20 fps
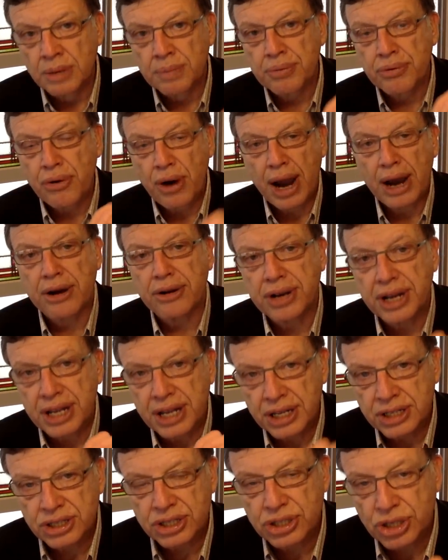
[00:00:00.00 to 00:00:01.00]
prior to
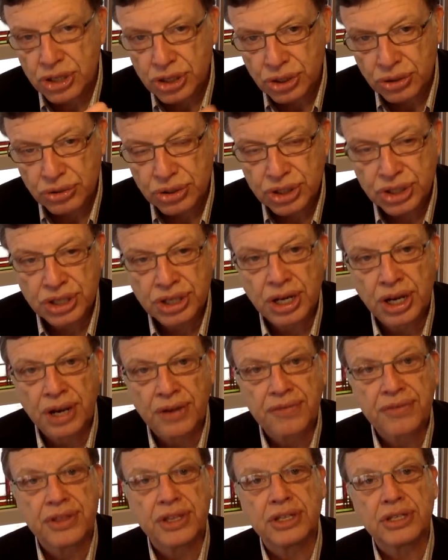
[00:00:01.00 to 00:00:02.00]
institution
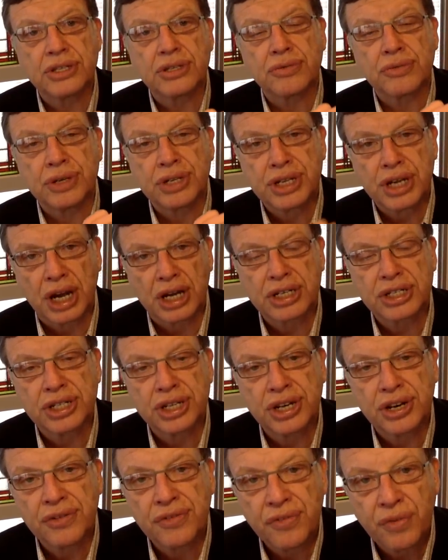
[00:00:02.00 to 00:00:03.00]
of this
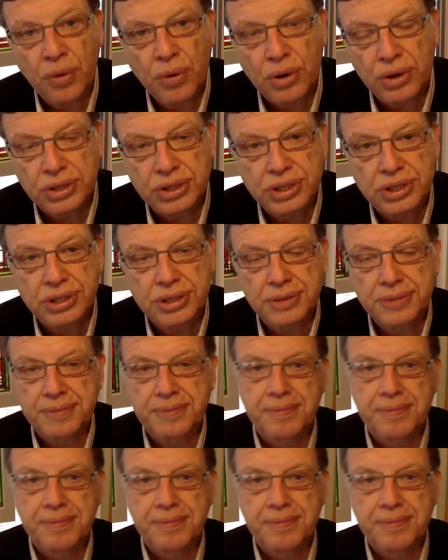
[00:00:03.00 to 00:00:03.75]
reduction in force.